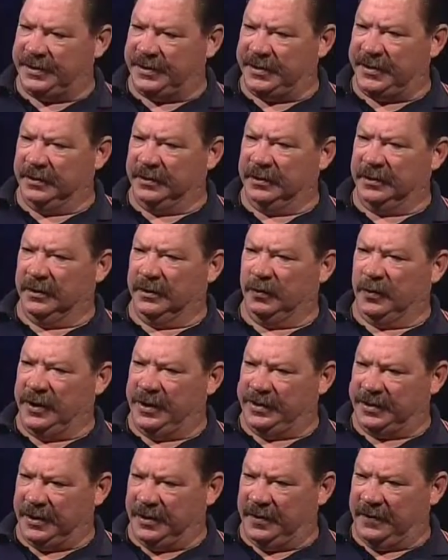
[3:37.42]
it's still a little
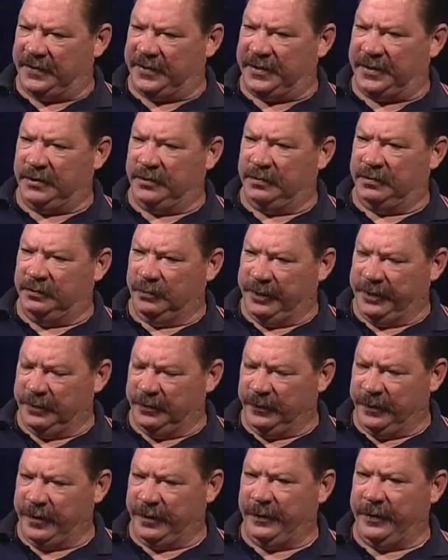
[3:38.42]
ways off, so
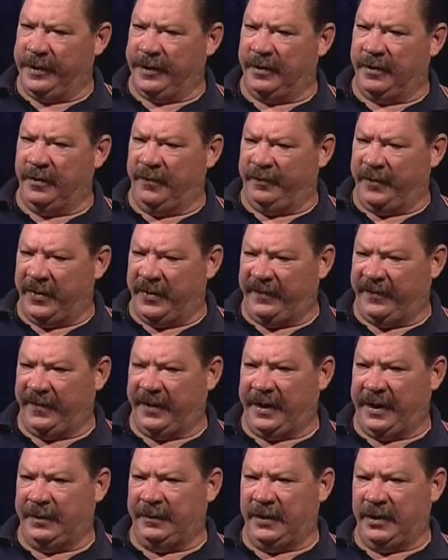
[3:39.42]
we, we, can hope
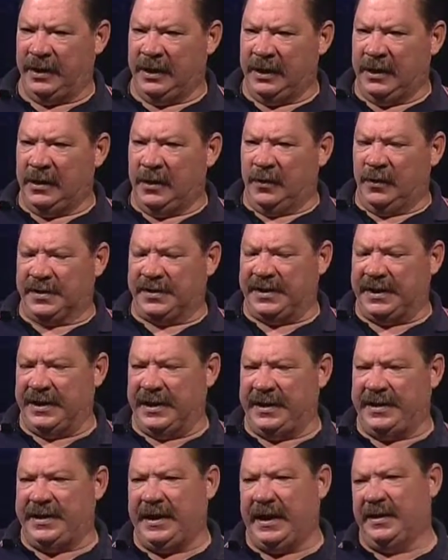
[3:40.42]
for that. Well,
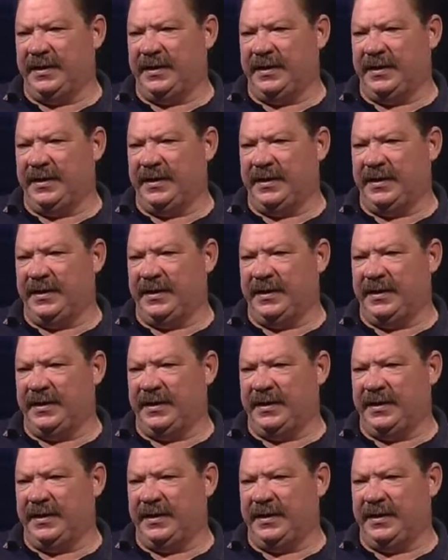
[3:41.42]
Cindy,